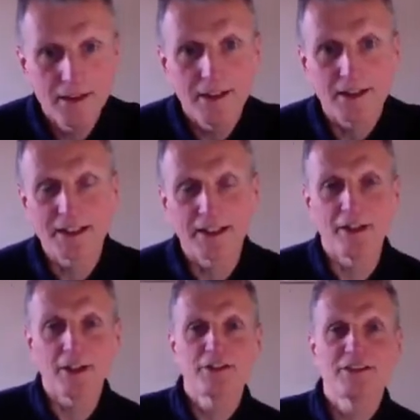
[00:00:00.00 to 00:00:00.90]
I sound
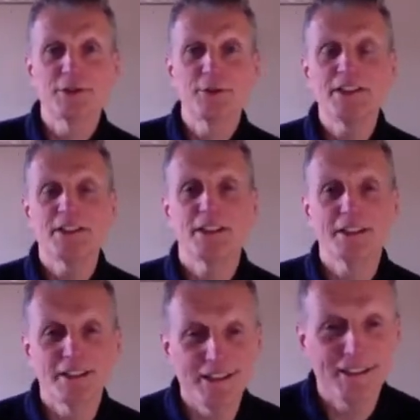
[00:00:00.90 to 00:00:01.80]
like Chris Whitty at
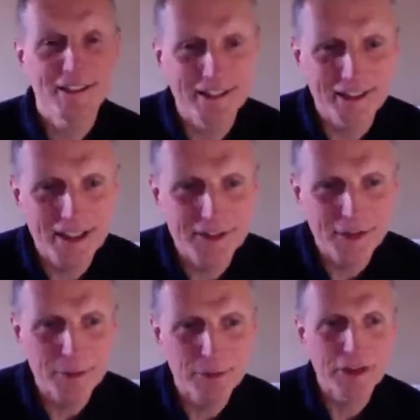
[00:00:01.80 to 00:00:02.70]
the
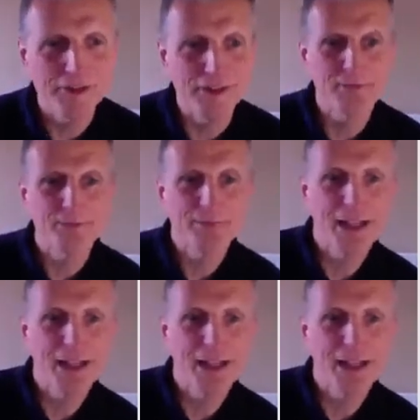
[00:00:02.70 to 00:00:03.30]
evening briefing.